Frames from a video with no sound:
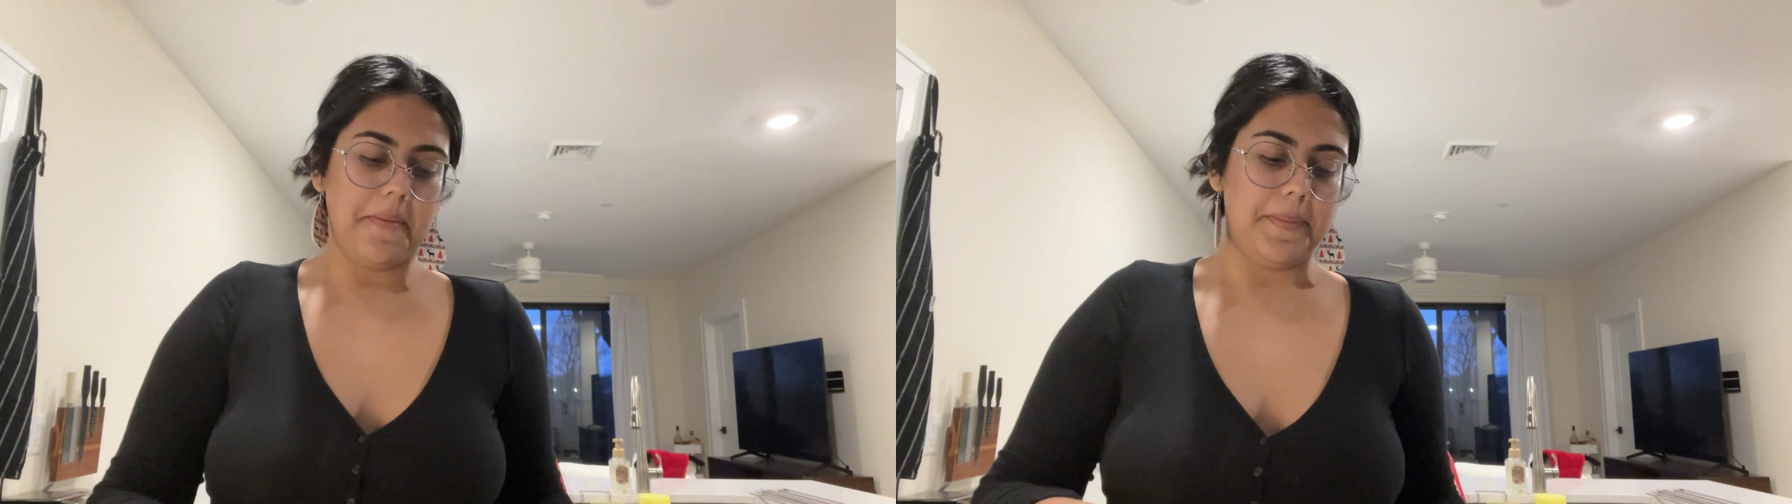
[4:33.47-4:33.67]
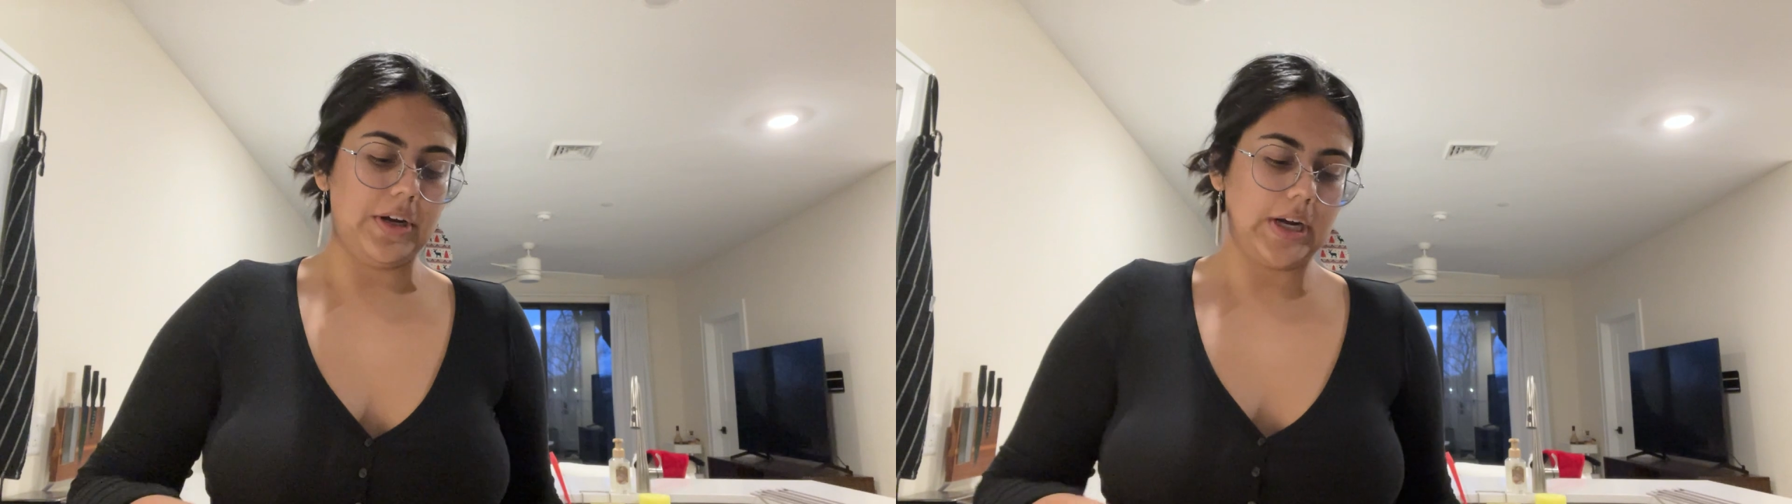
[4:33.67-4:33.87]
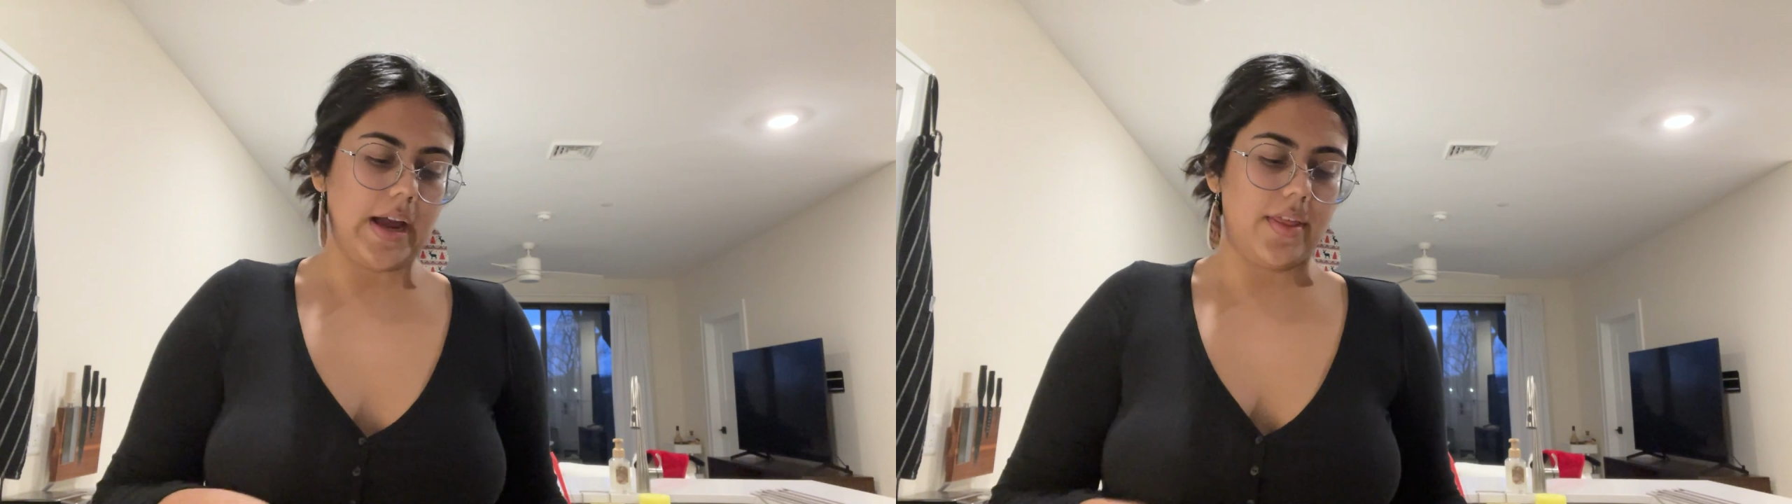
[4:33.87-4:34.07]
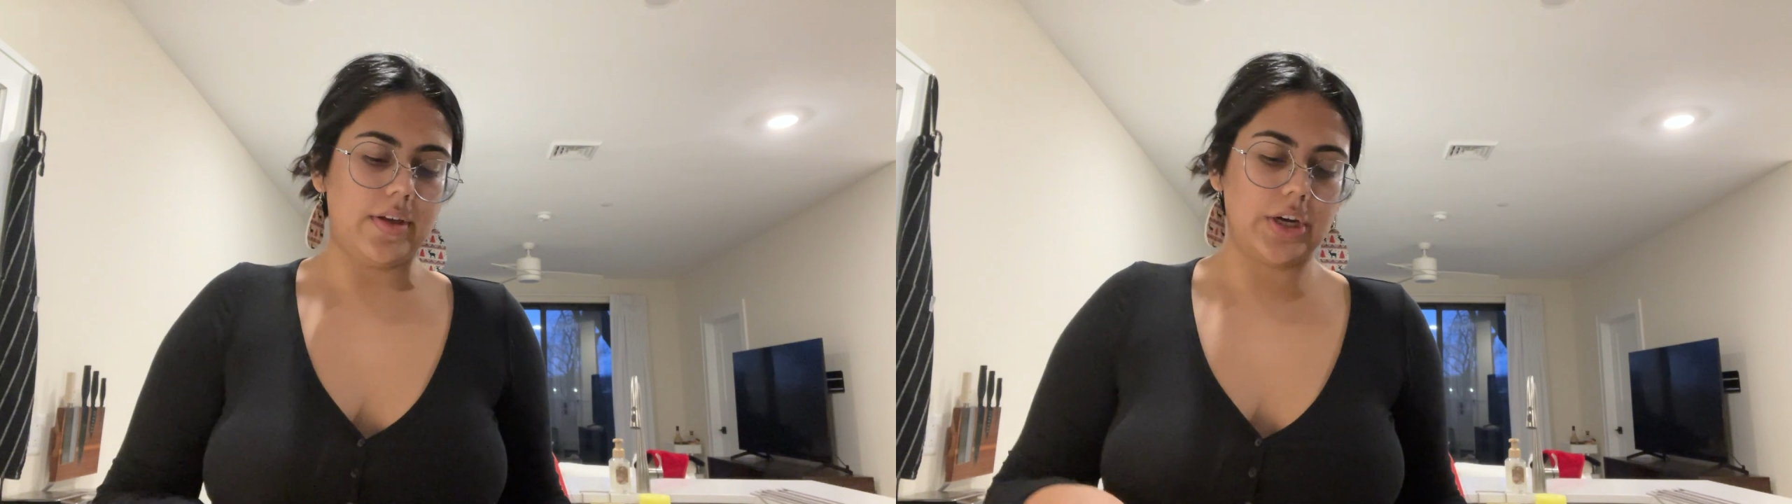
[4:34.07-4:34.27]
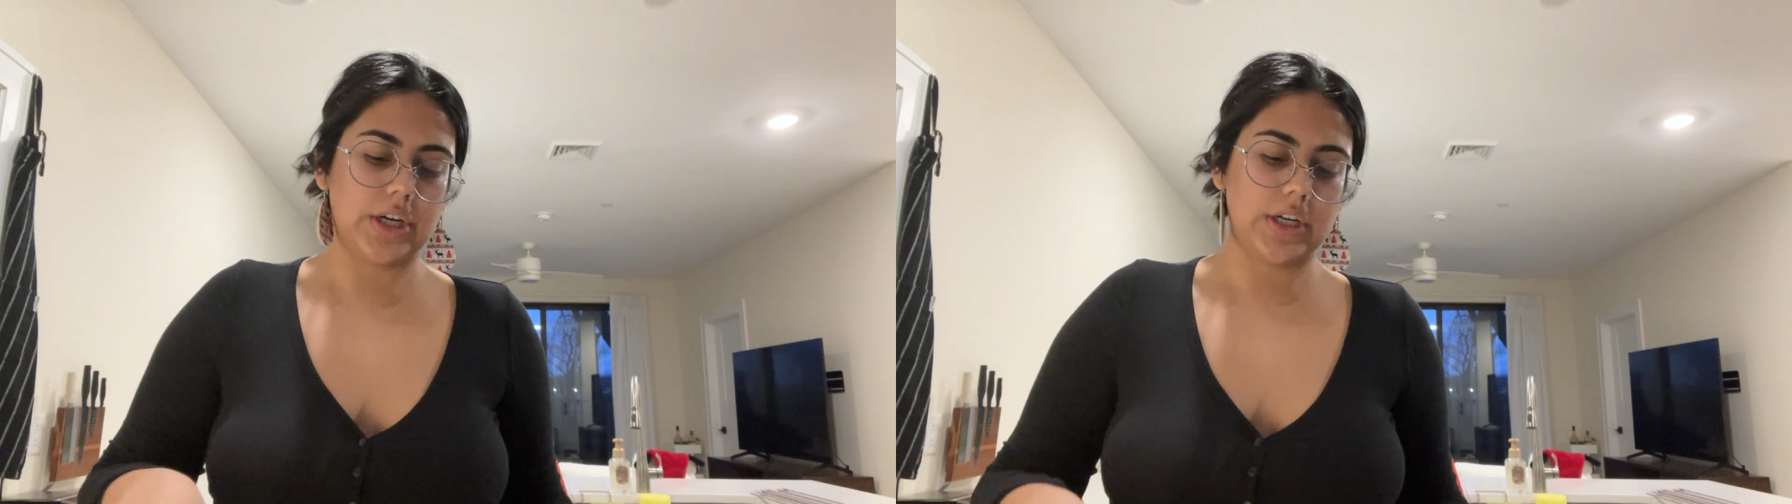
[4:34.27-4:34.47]
but
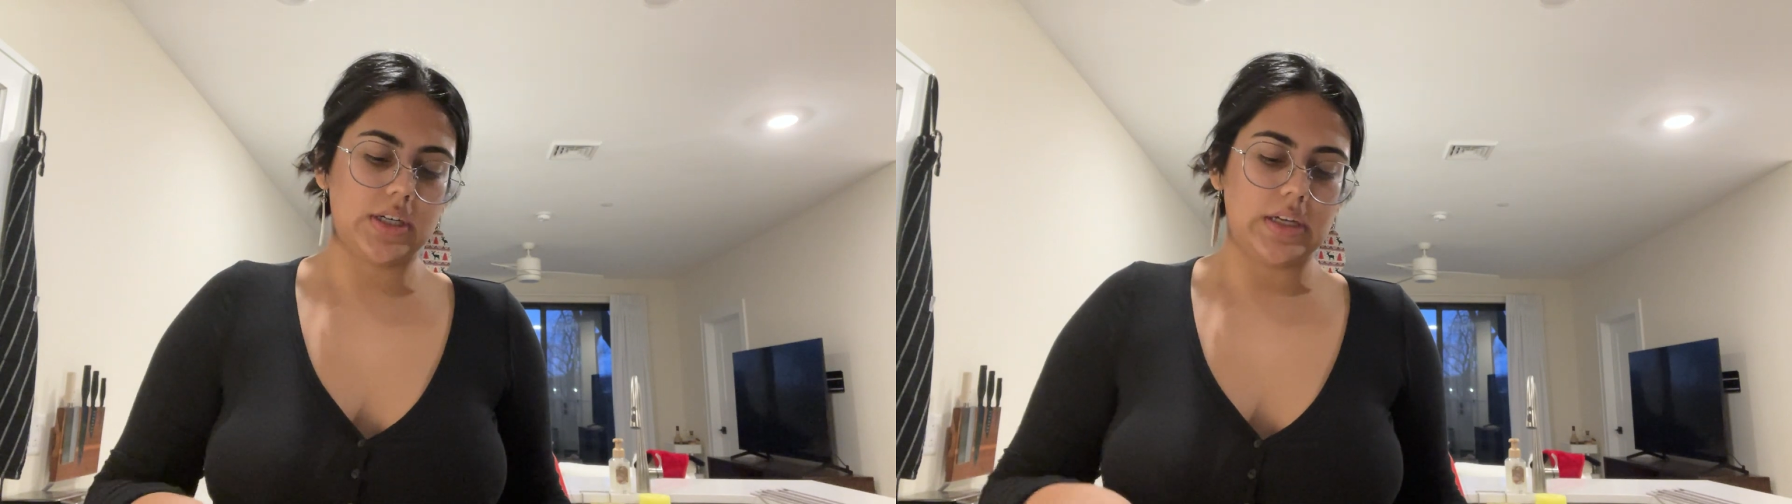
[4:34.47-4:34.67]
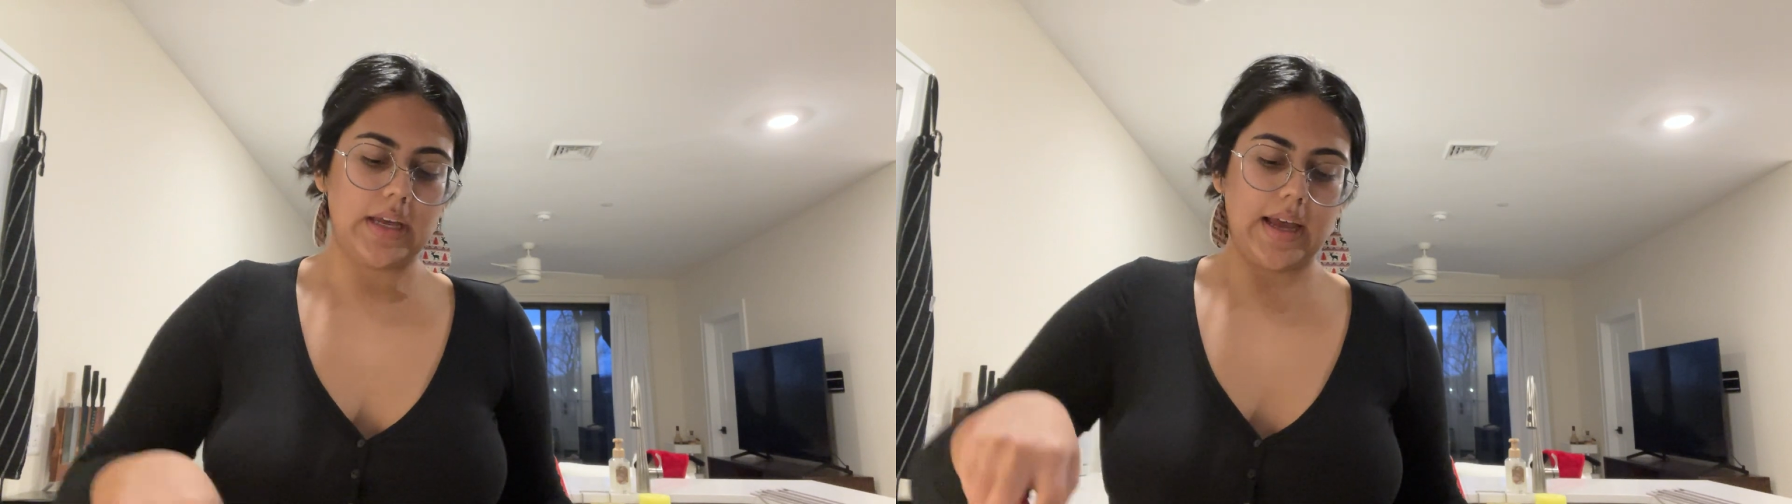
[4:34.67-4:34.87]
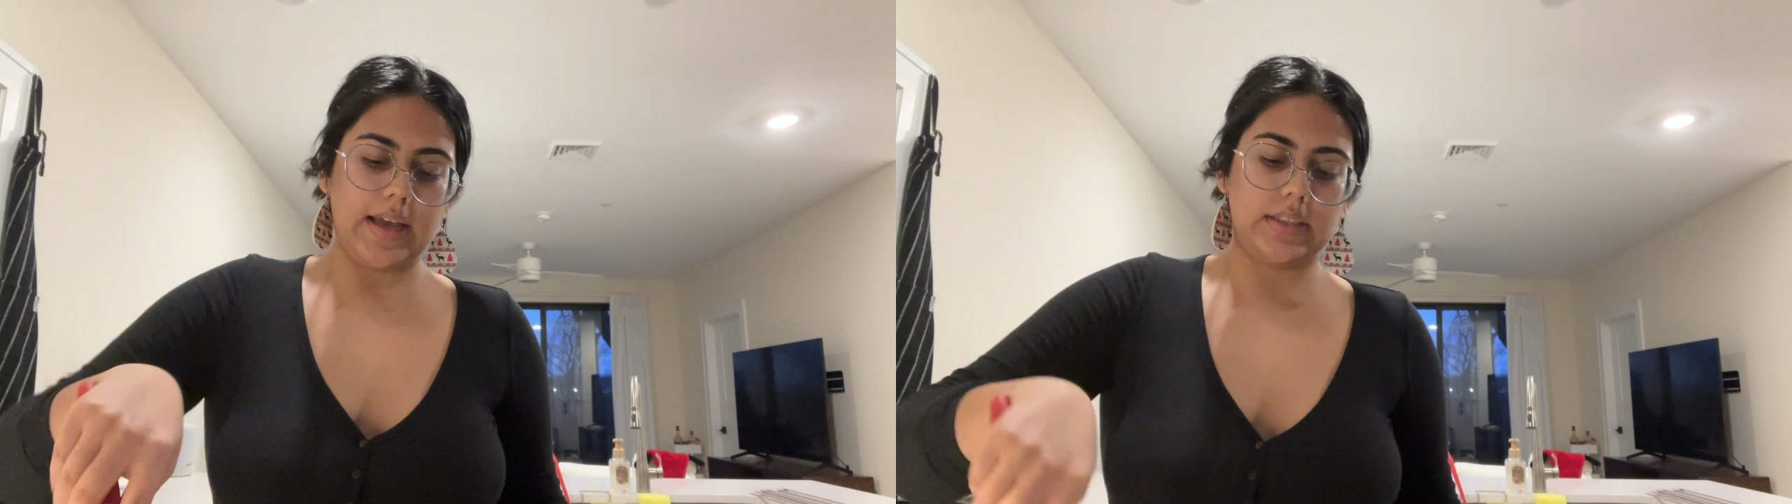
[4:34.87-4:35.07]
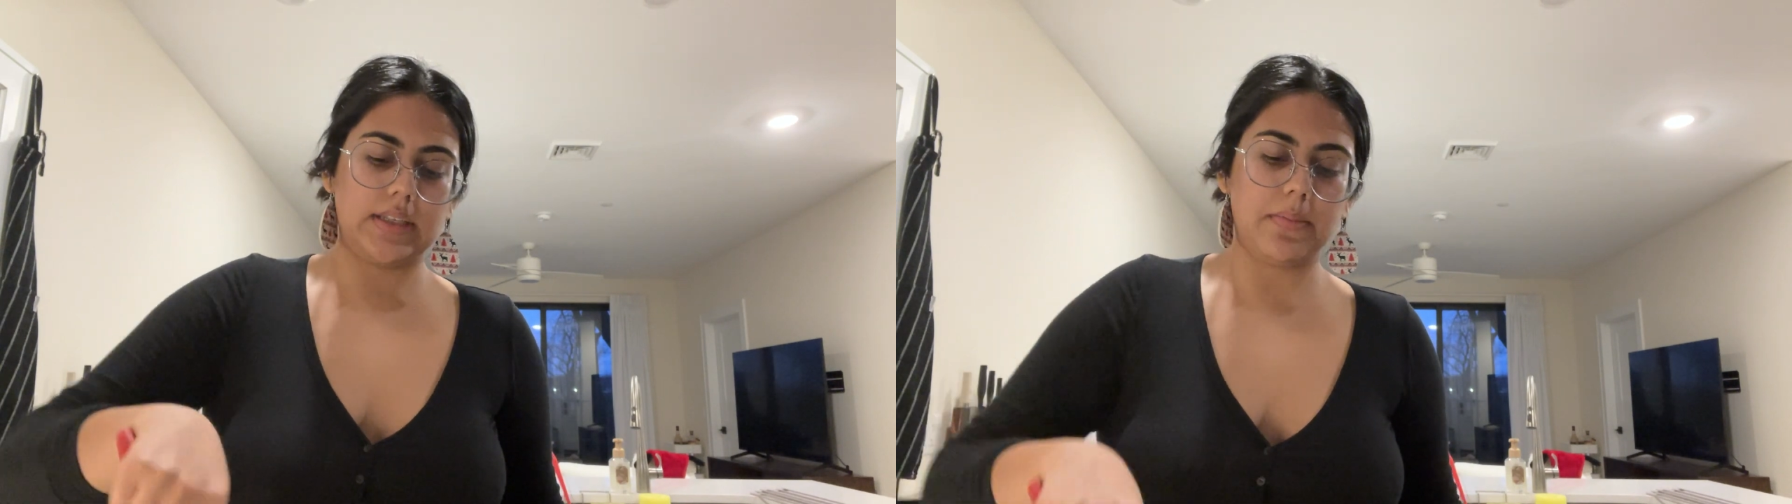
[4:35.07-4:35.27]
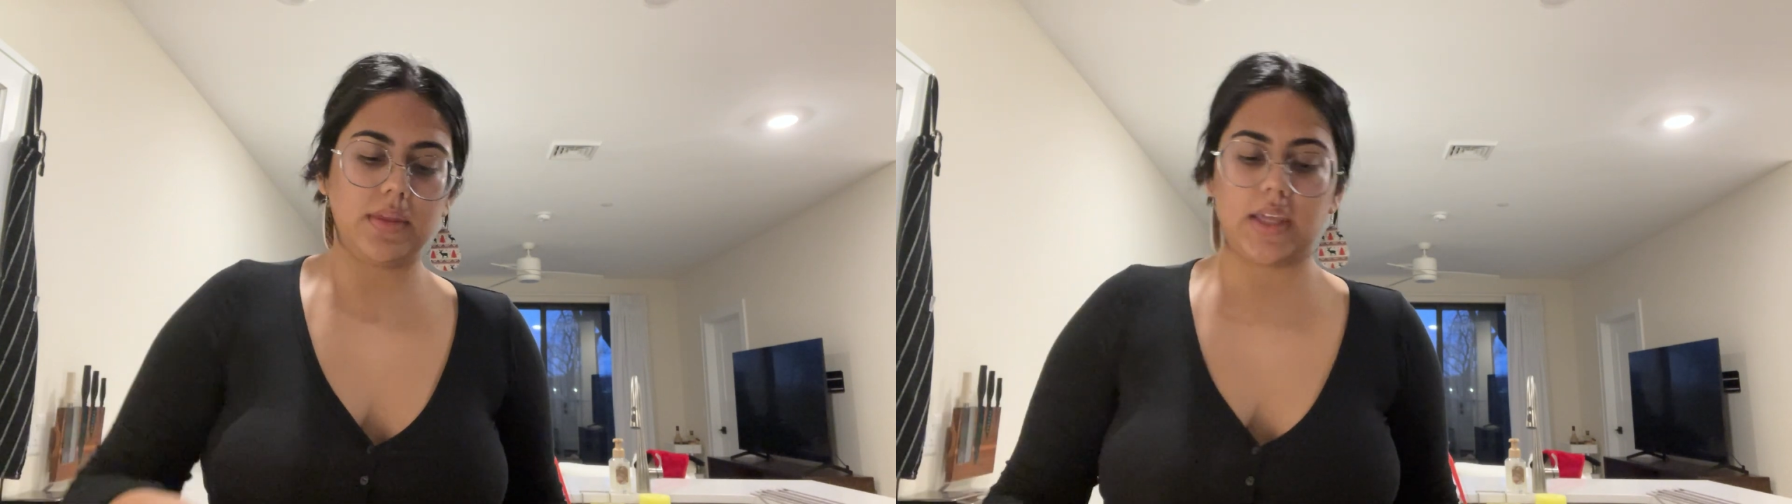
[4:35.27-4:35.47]
rather as
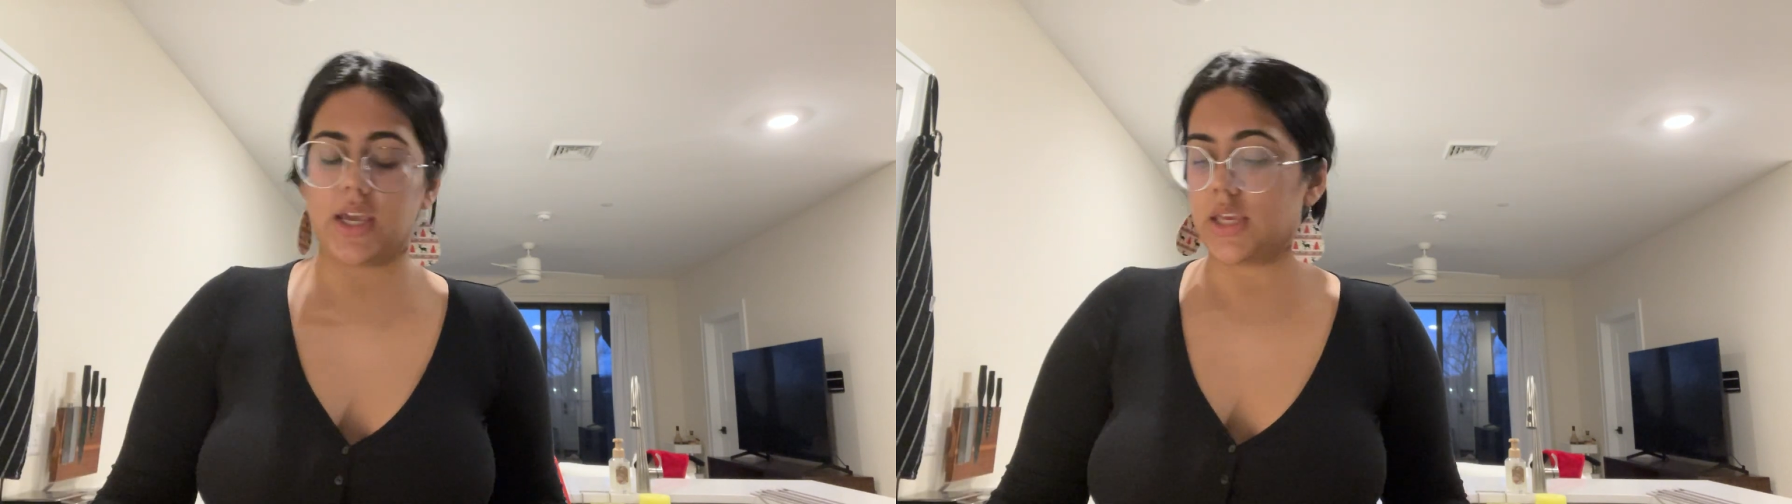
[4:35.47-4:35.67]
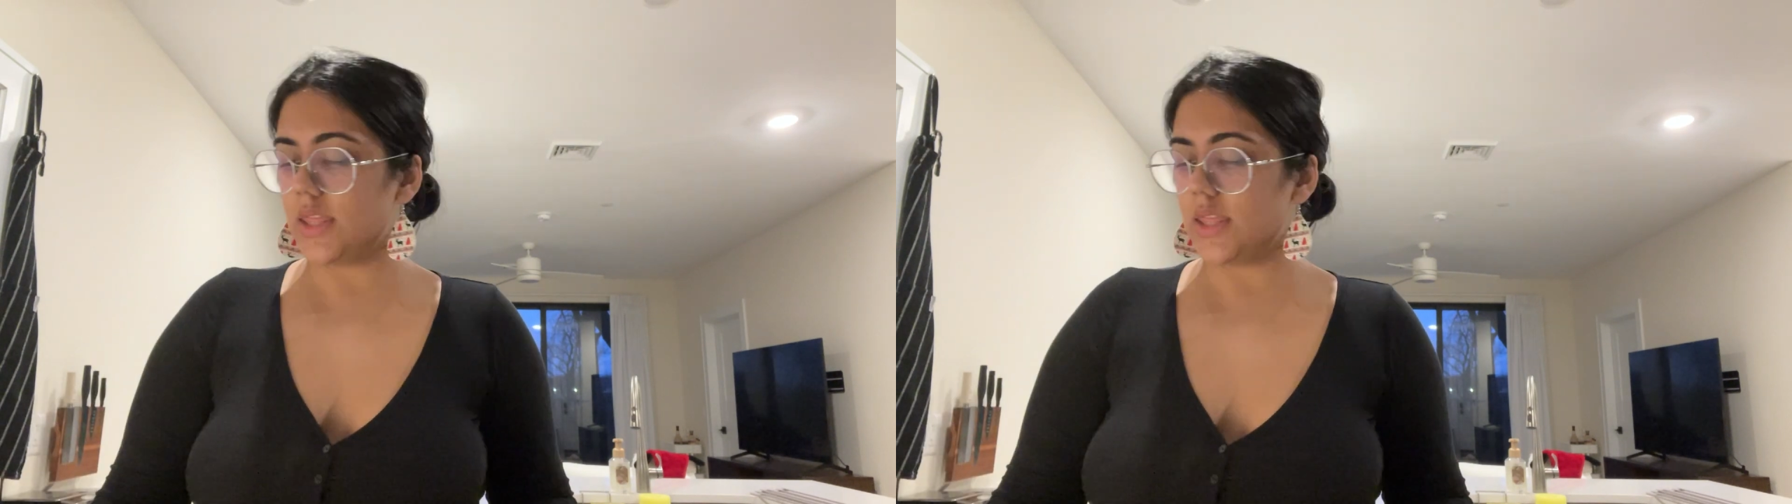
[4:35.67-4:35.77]
something